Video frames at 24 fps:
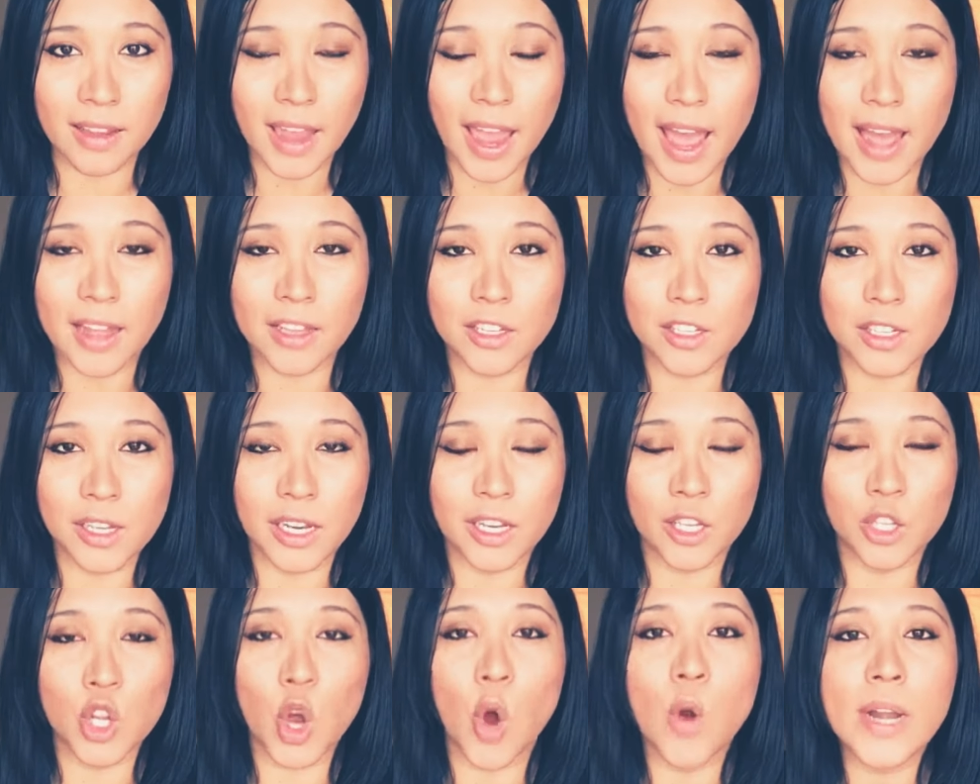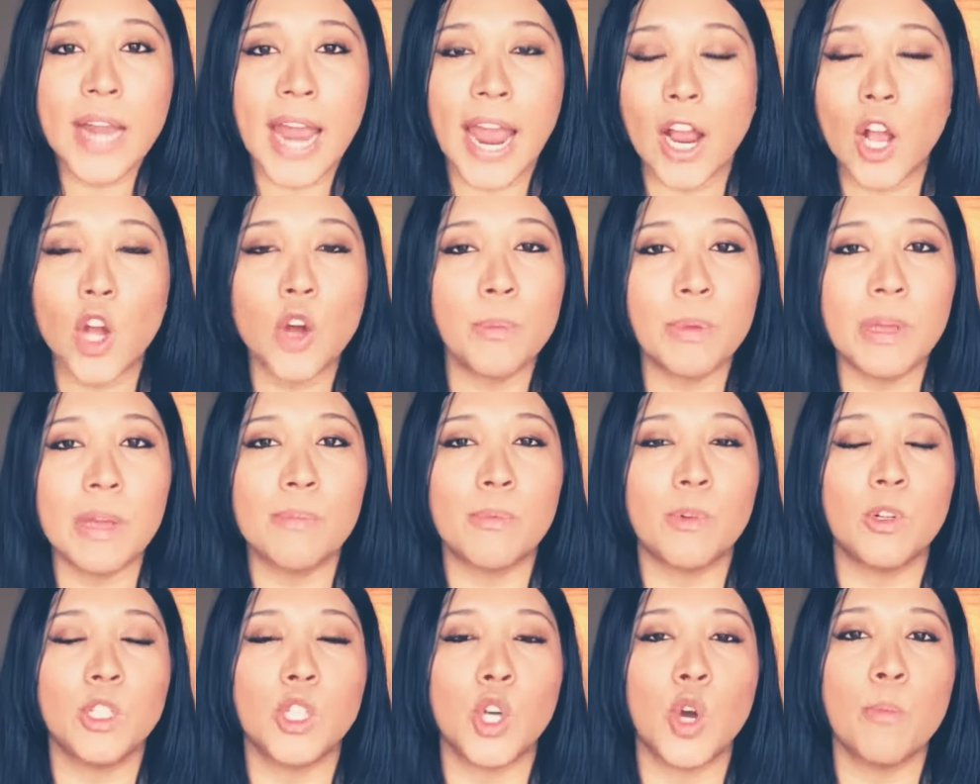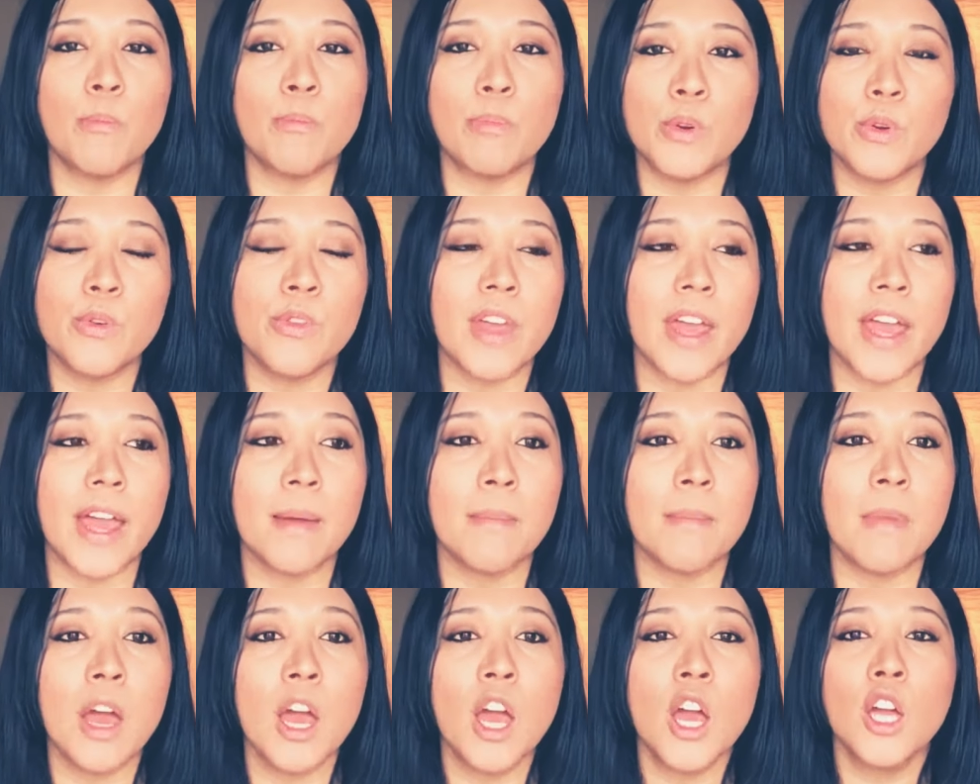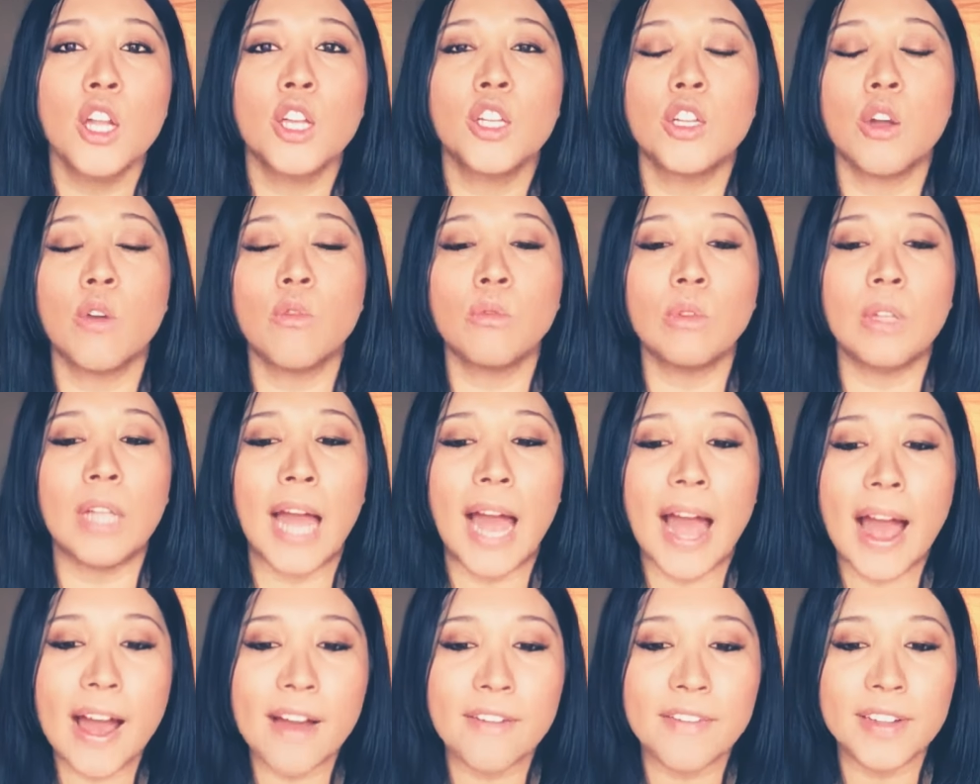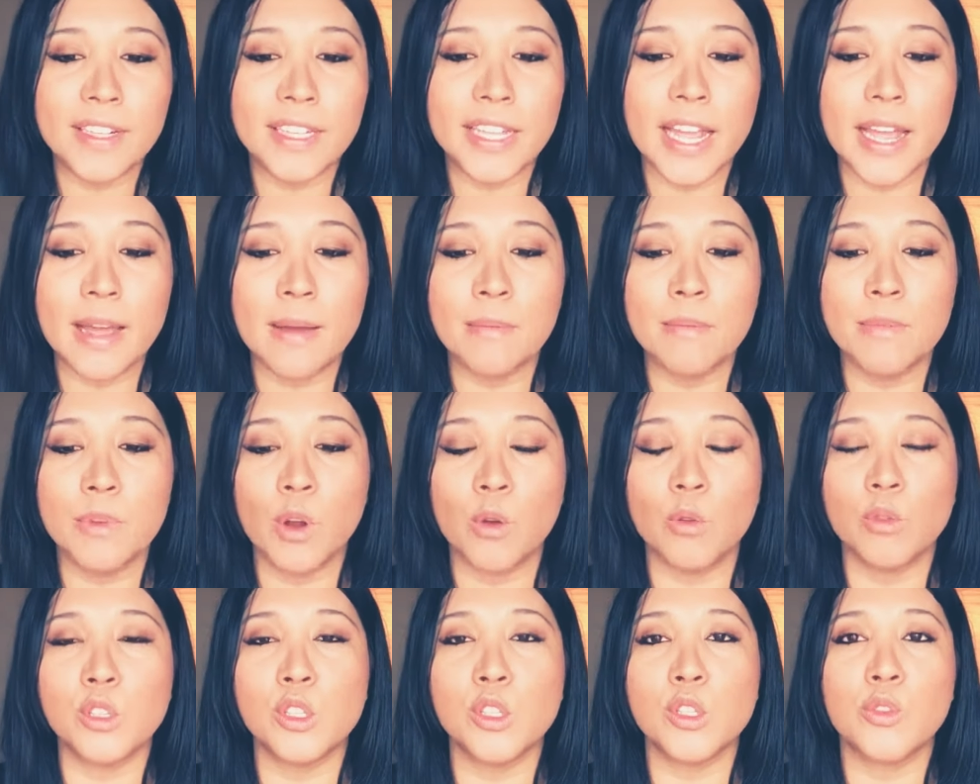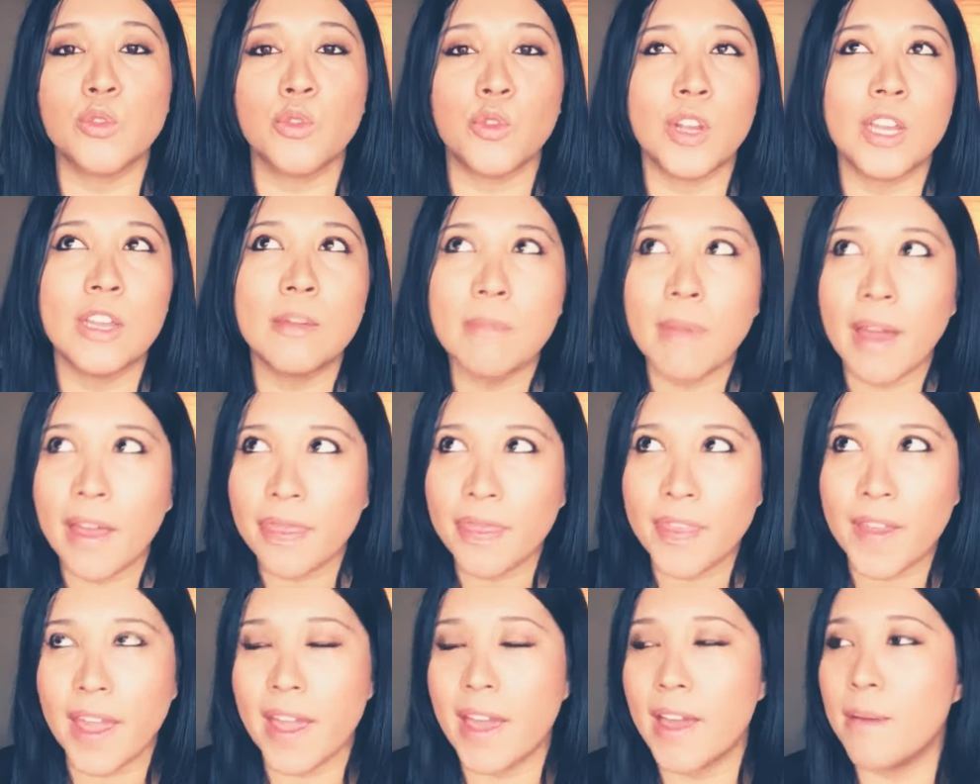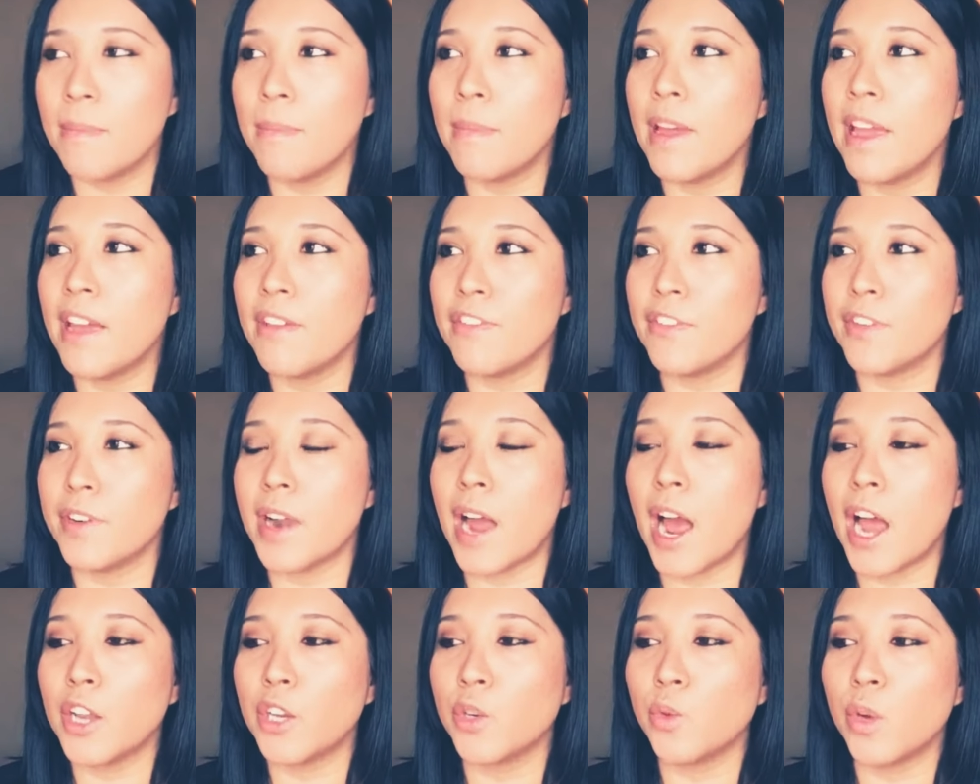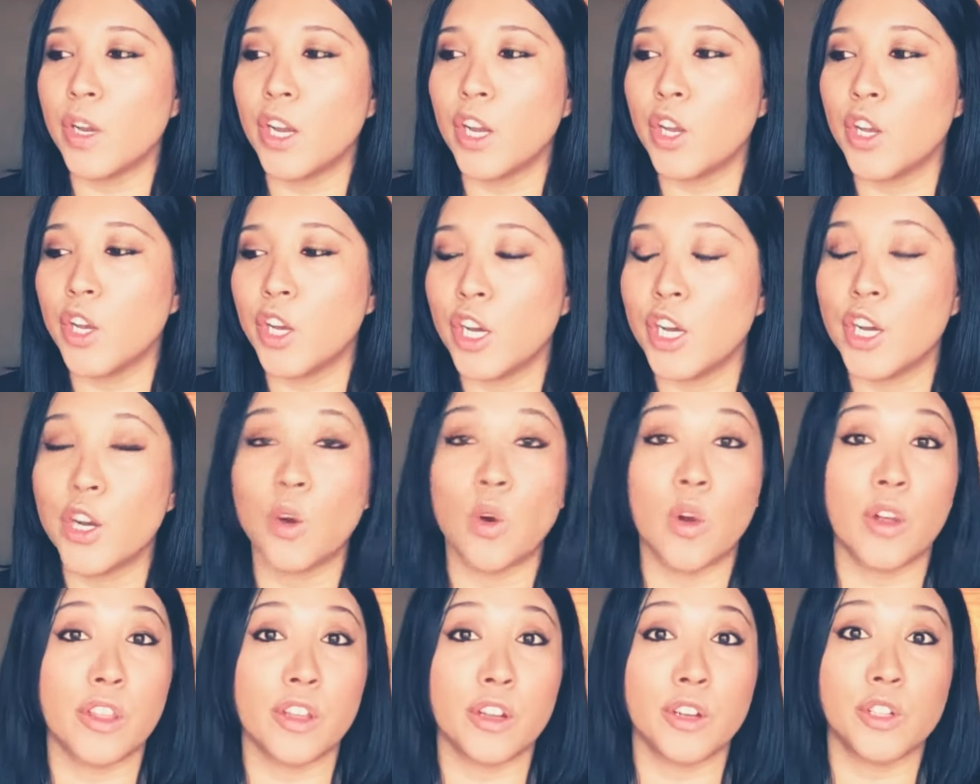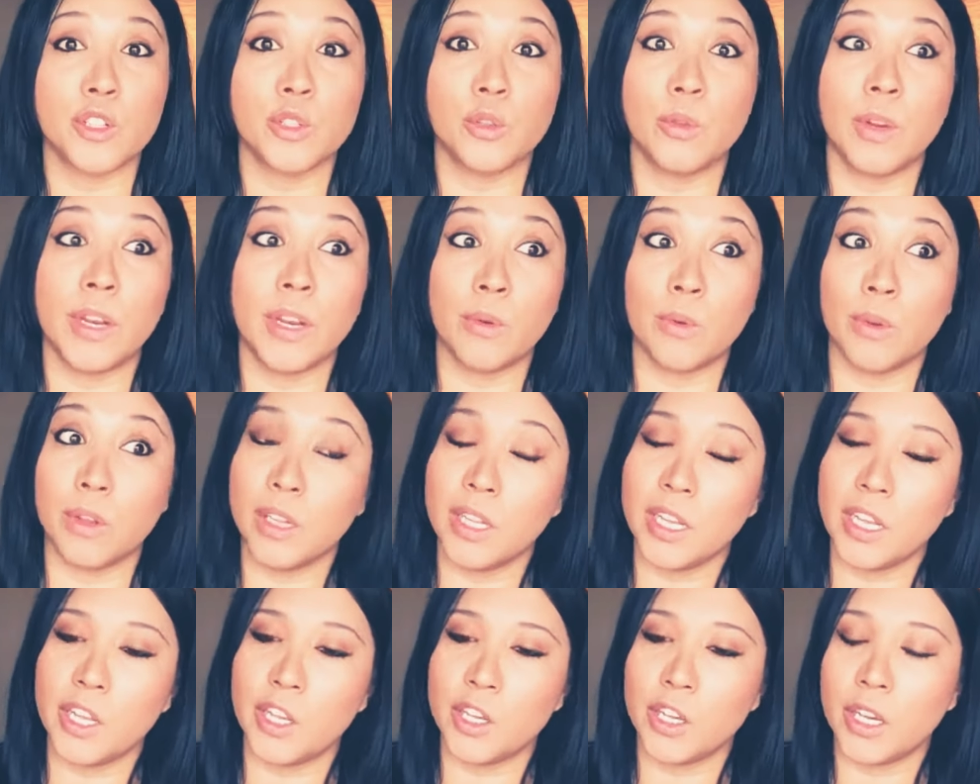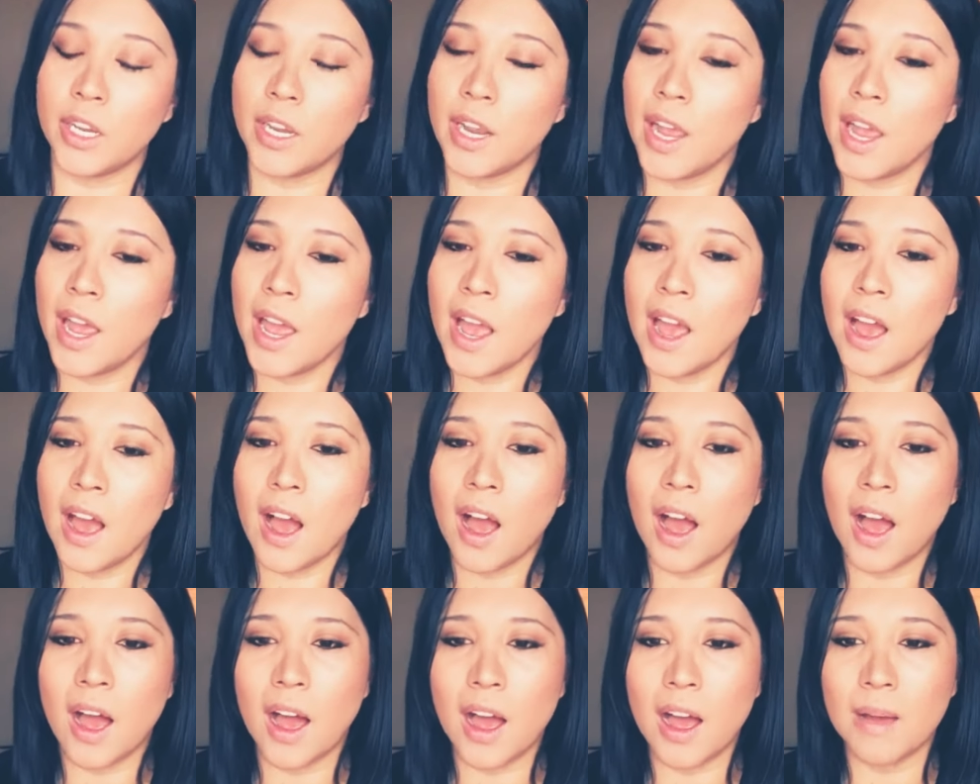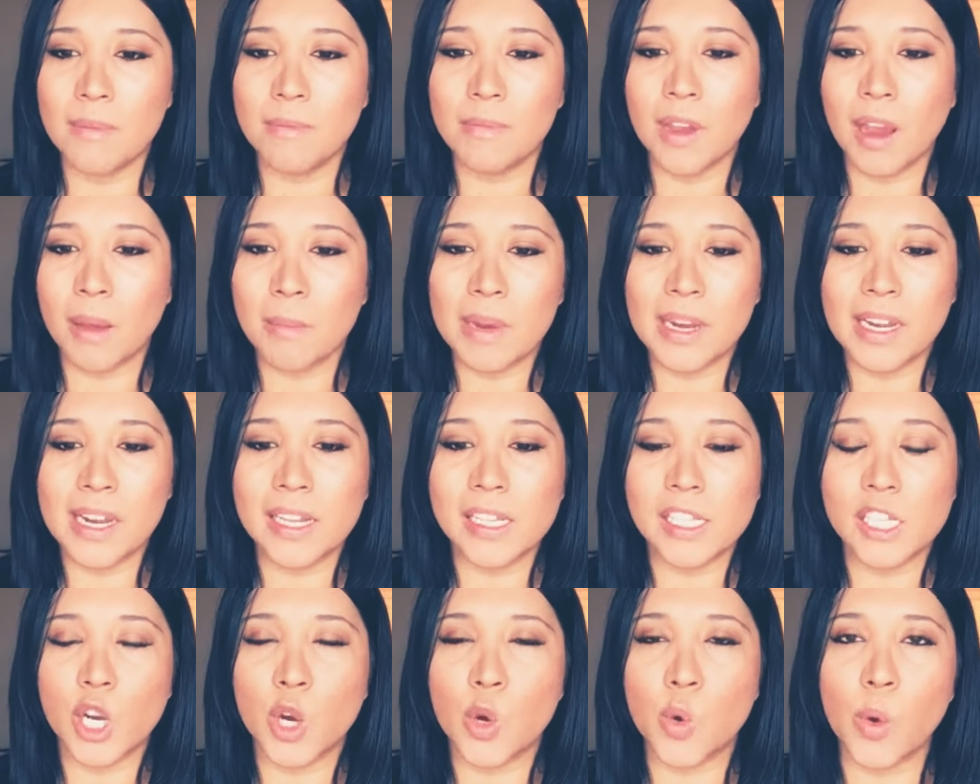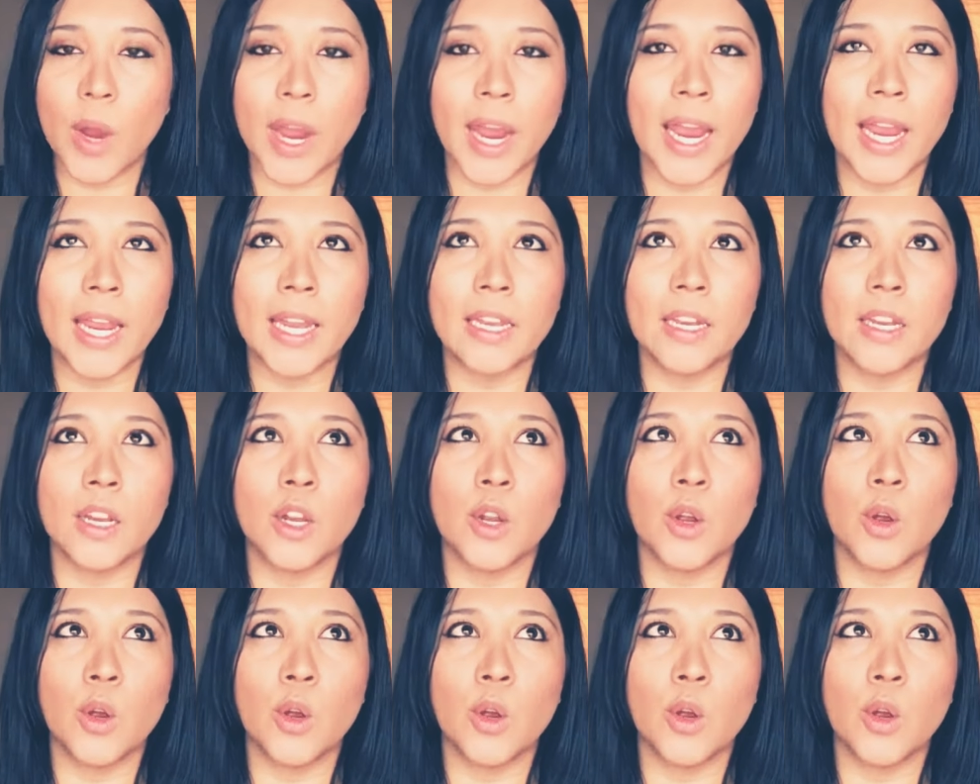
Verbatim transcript: Yeah, like don't heckle people, don't boo them, don't laugh at them. Don't scream at them if they're not doing good or they're doing really good. Um, I mean, it's a great